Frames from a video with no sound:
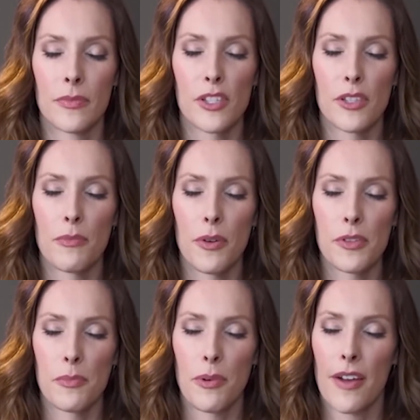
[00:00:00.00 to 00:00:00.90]
It's the
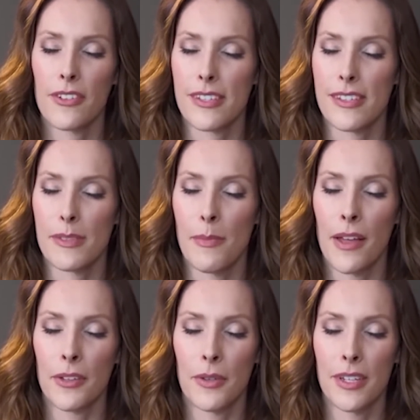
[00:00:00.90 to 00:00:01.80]
most prevalent
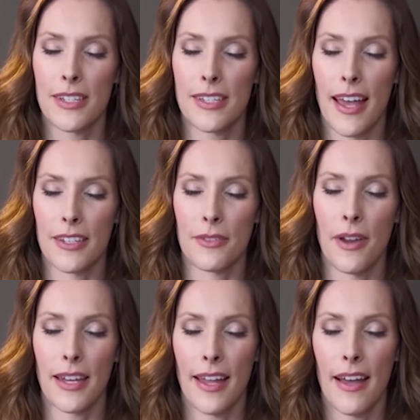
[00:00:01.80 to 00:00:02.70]
smell you can detect
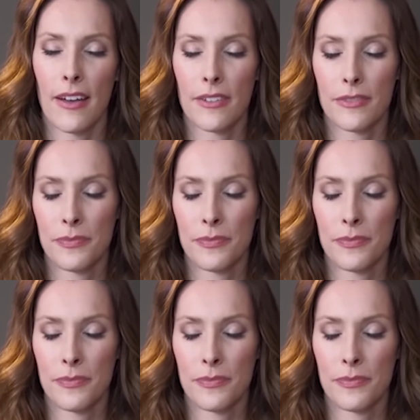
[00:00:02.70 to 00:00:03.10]
right now.